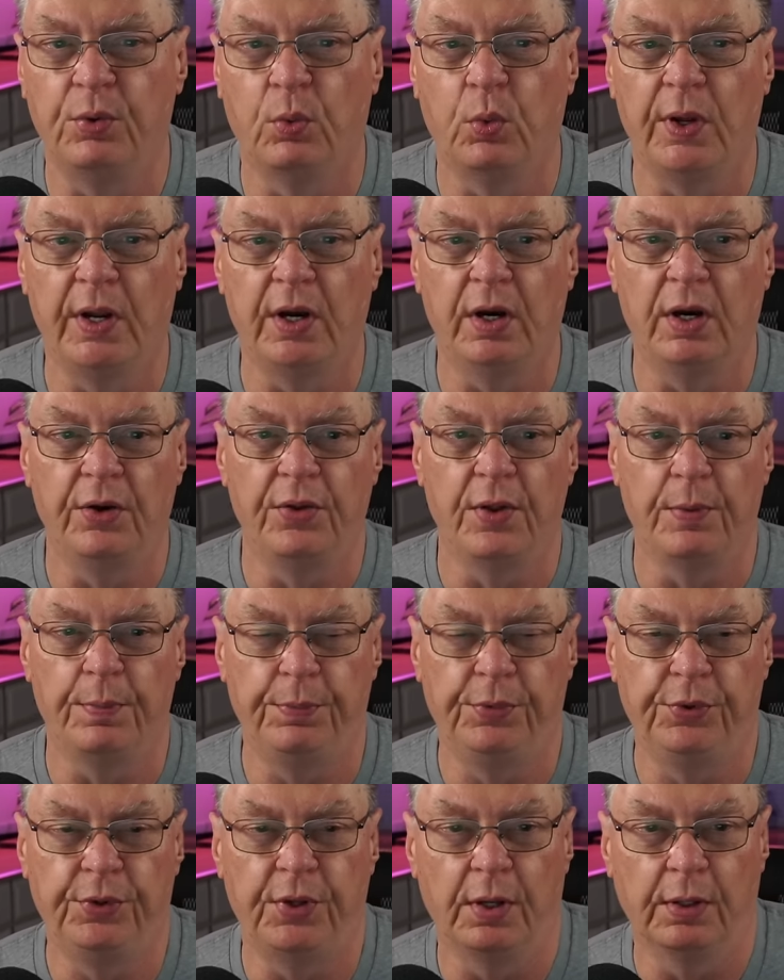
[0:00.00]
to where
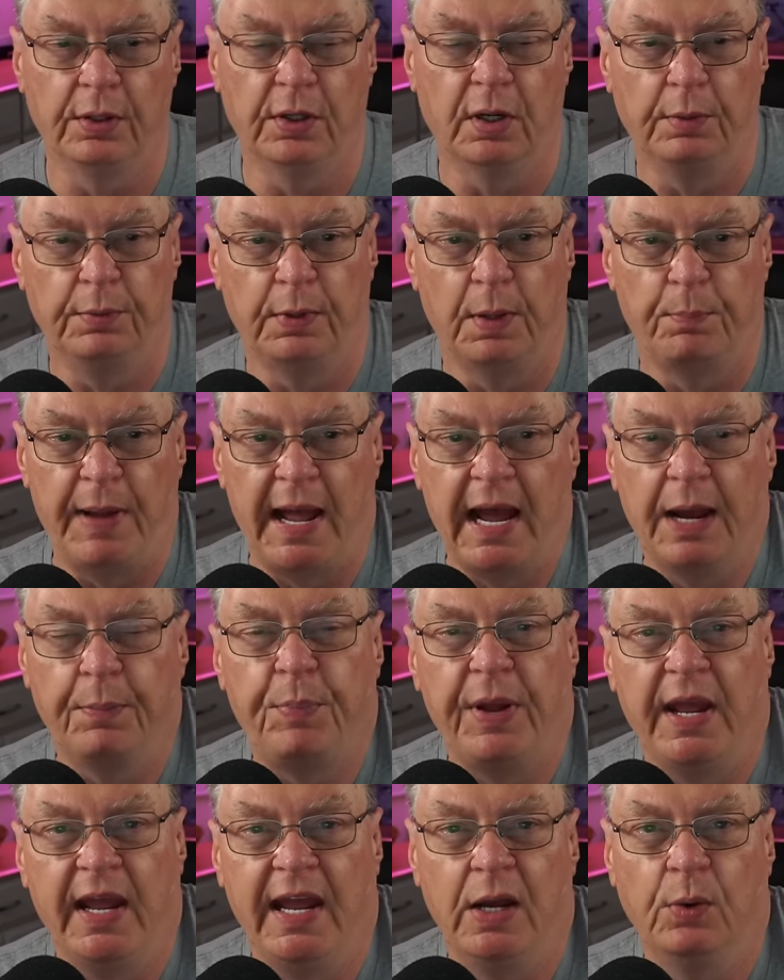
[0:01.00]
the
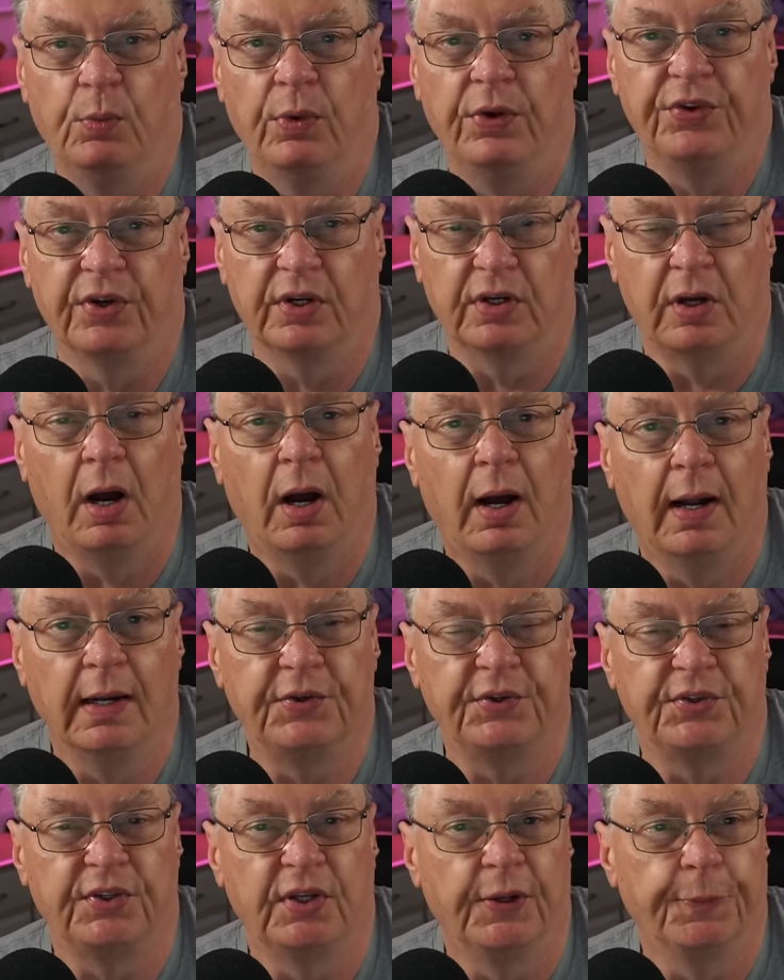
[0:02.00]
back pain was a
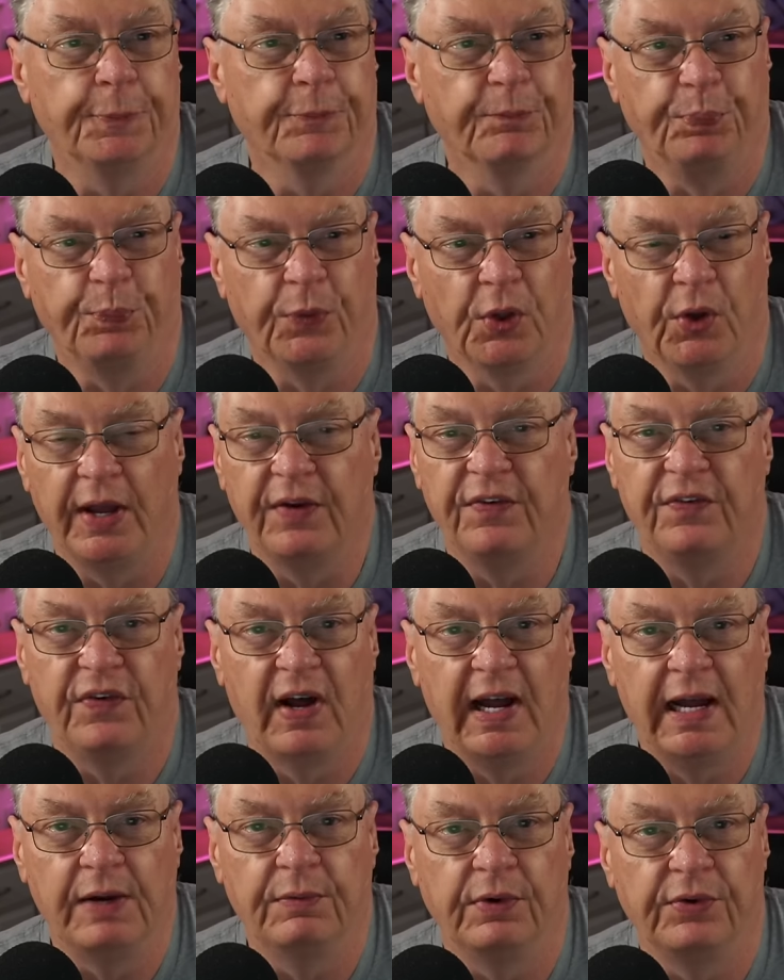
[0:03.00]
constant, like
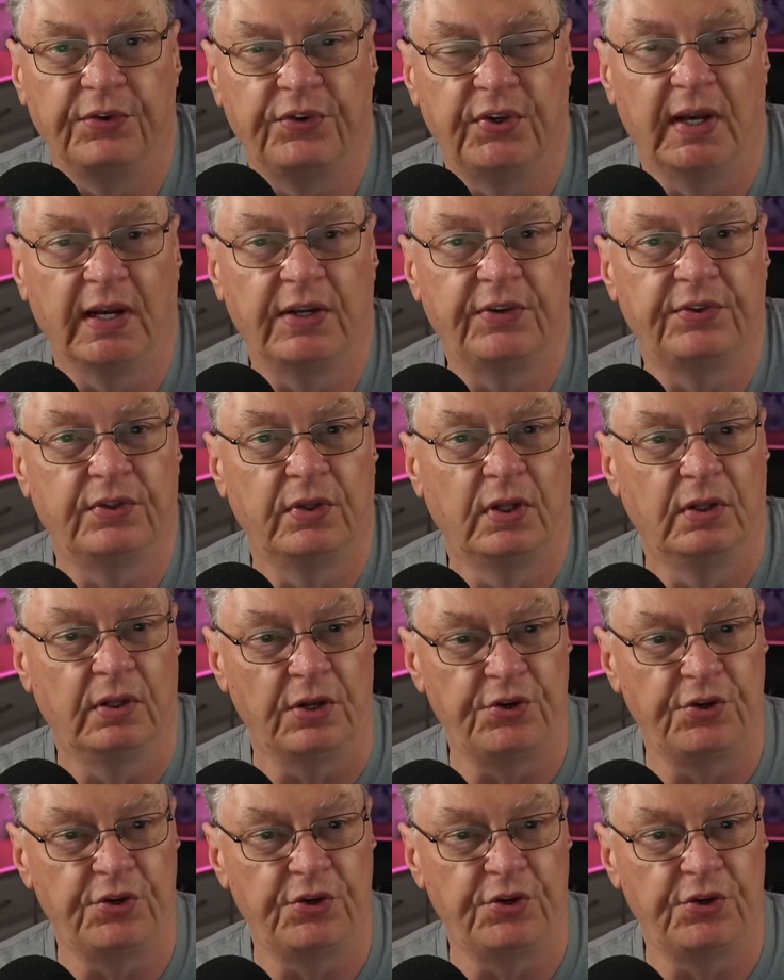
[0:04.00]
5 or 6.